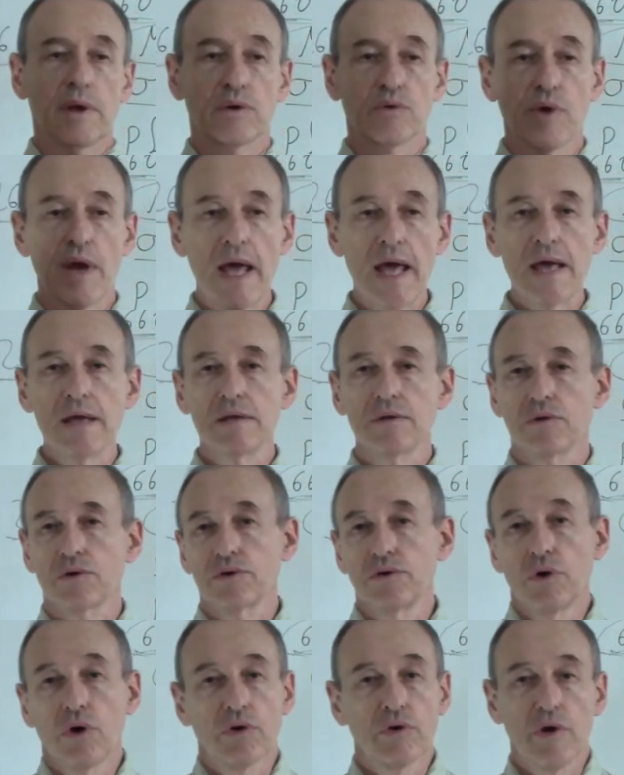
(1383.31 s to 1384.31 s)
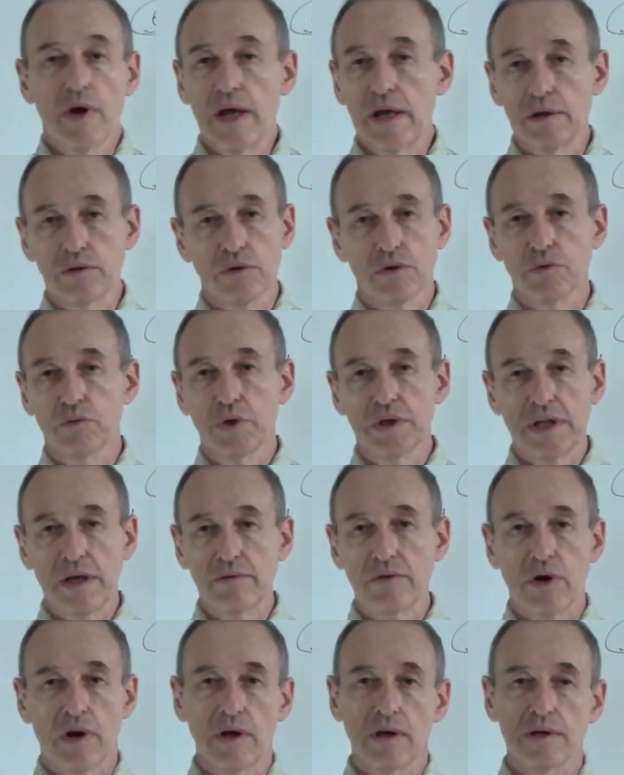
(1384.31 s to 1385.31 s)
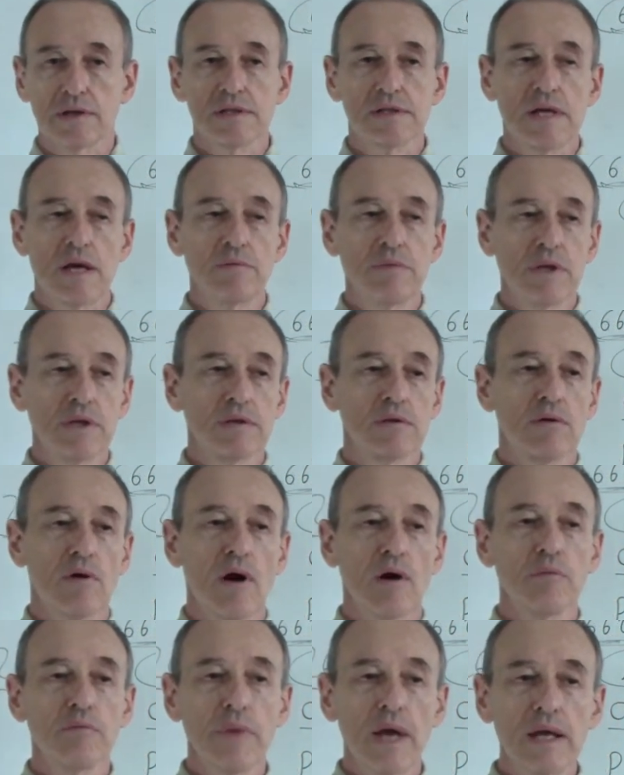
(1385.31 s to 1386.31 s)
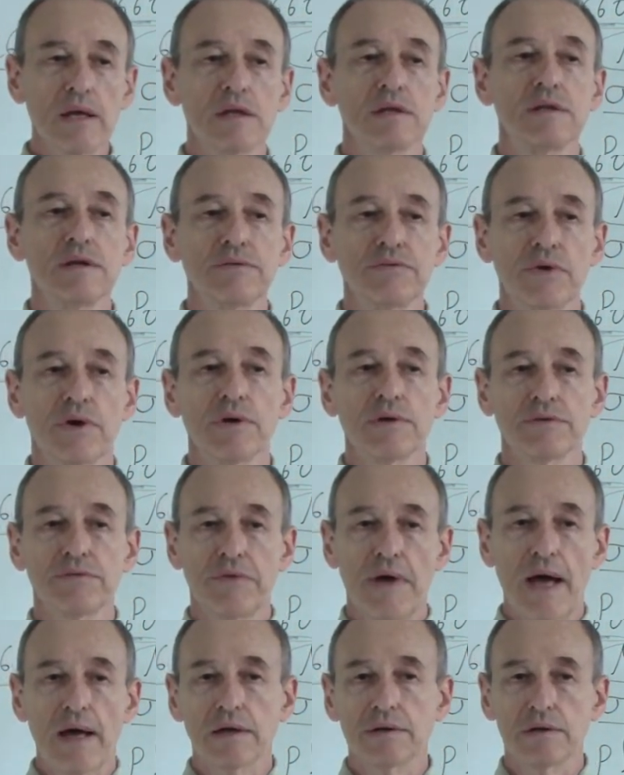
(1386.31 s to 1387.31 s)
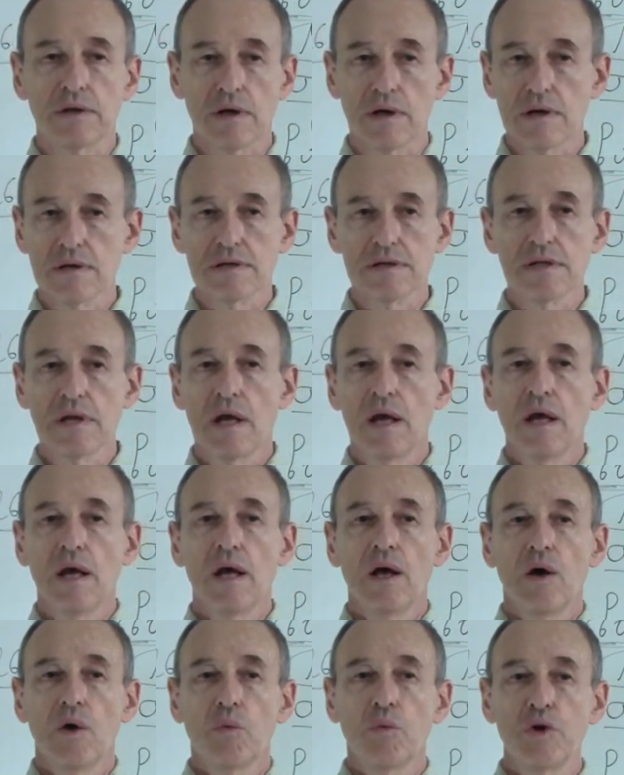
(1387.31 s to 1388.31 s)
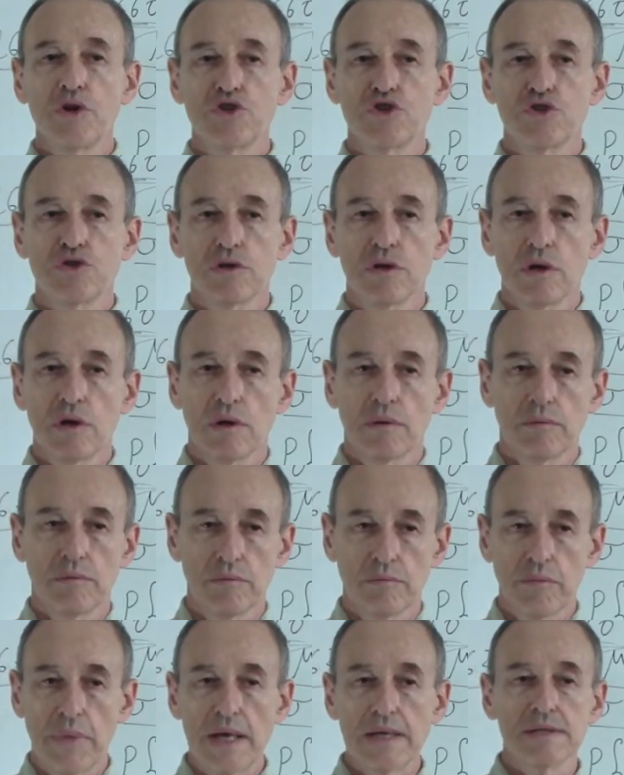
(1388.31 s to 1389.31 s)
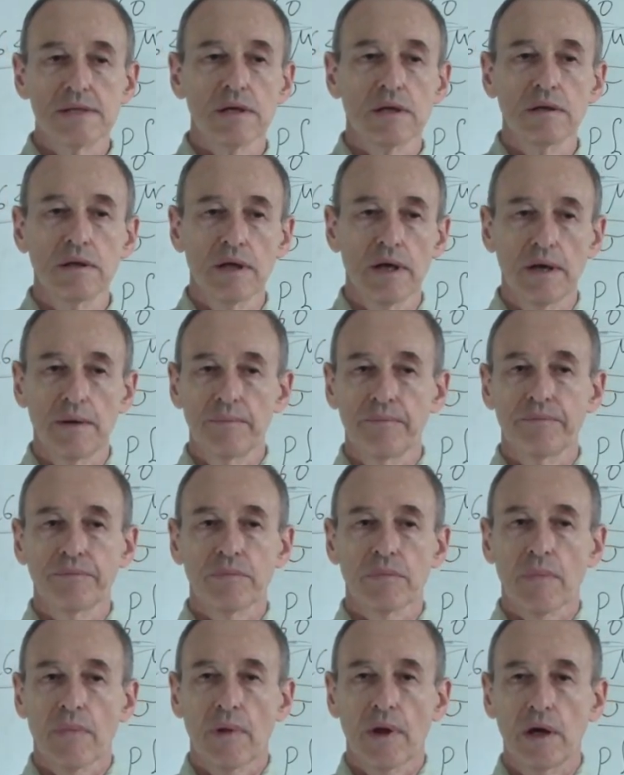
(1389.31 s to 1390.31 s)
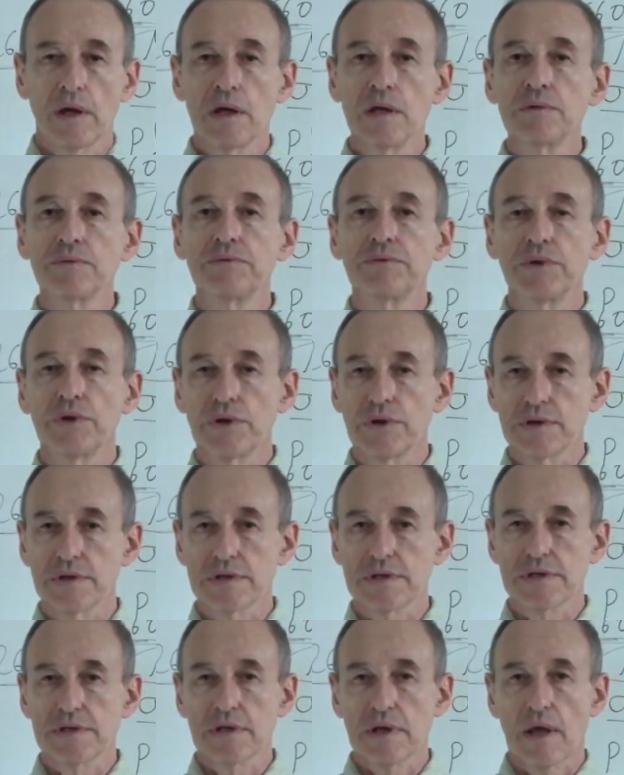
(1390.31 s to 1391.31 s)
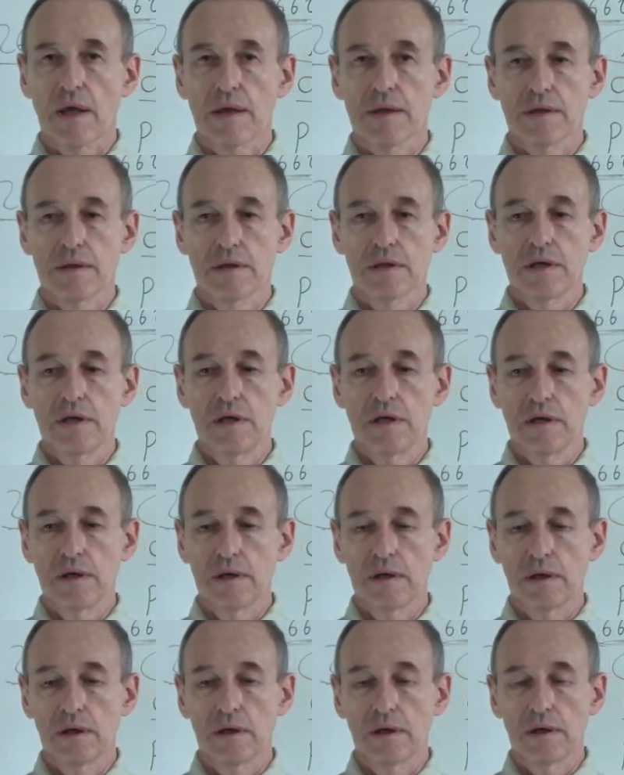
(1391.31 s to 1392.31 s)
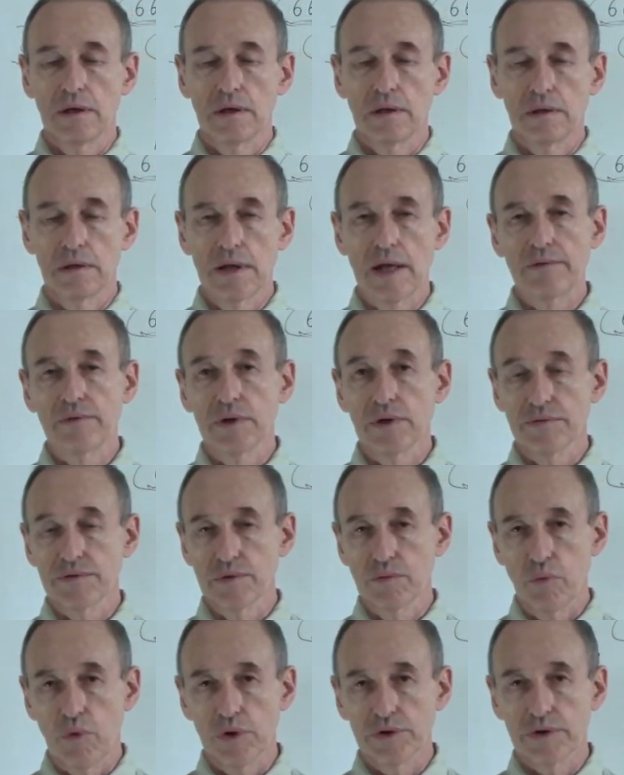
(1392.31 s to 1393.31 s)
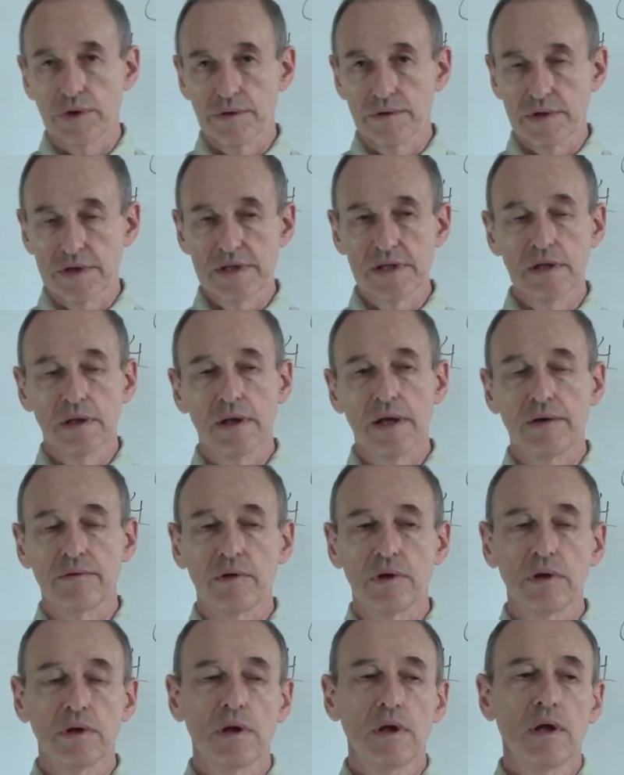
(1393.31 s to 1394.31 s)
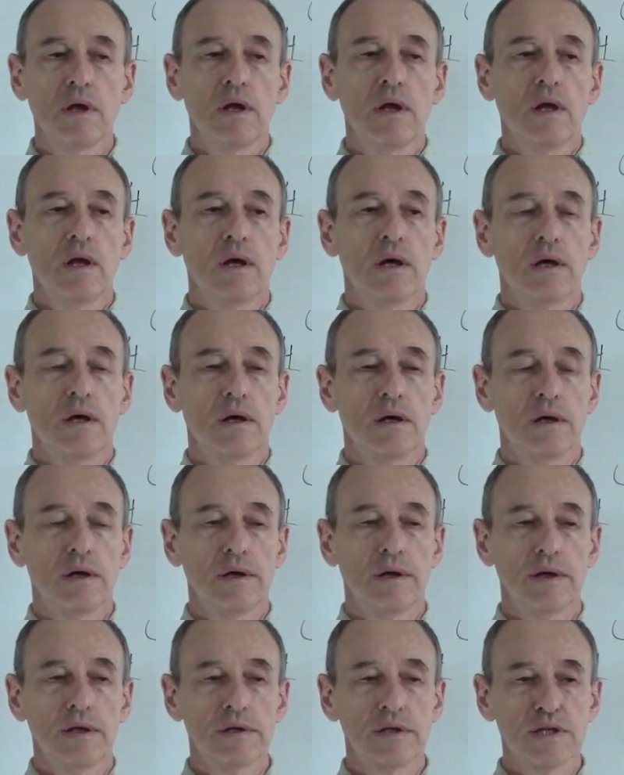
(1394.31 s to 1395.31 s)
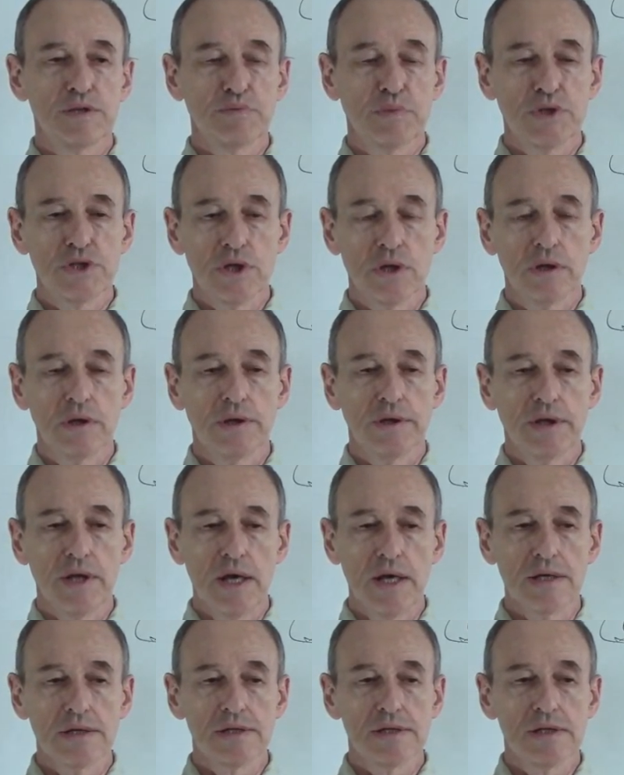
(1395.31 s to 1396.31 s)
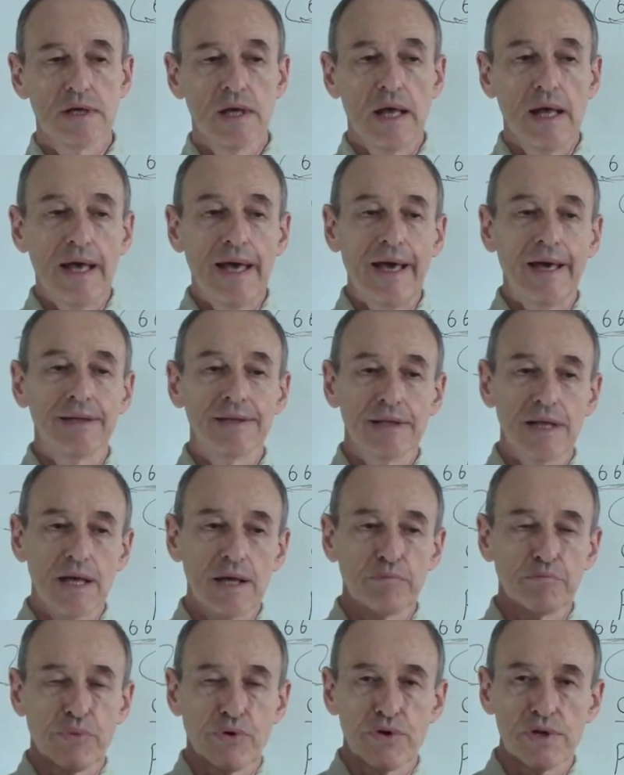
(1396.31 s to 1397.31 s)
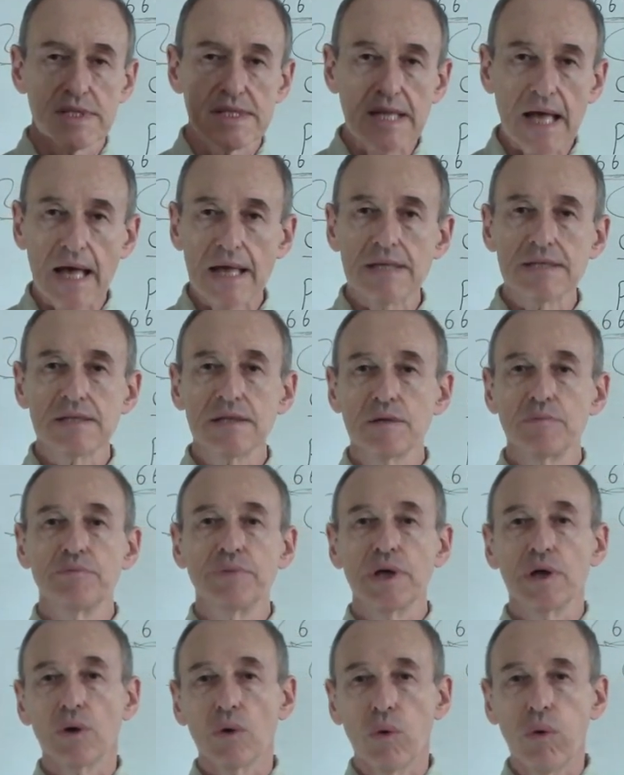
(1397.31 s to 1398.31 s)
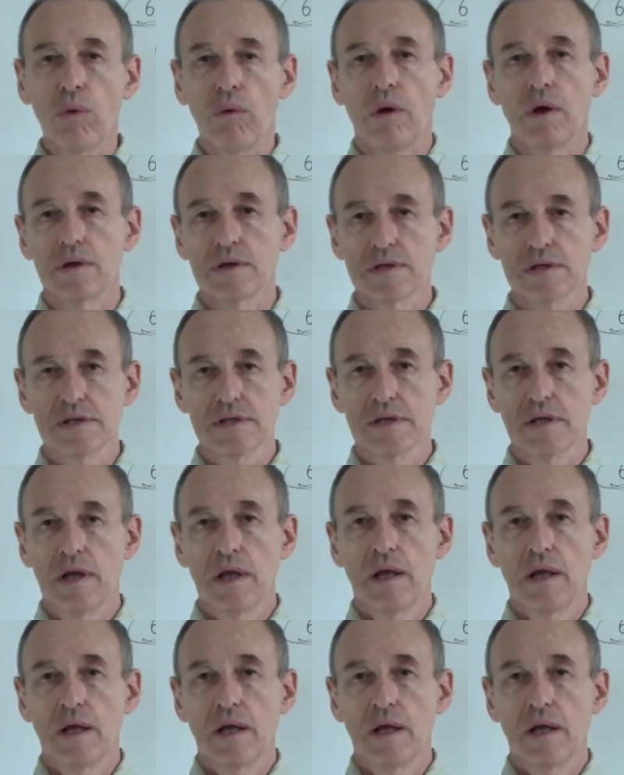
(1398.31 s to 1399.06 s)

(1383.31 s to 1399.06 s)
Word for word: rain or no rain or whatever else. I mean, there are many different factors which basically influence the uh, level of the water, the sea level, uh, in this particular case. And precisely because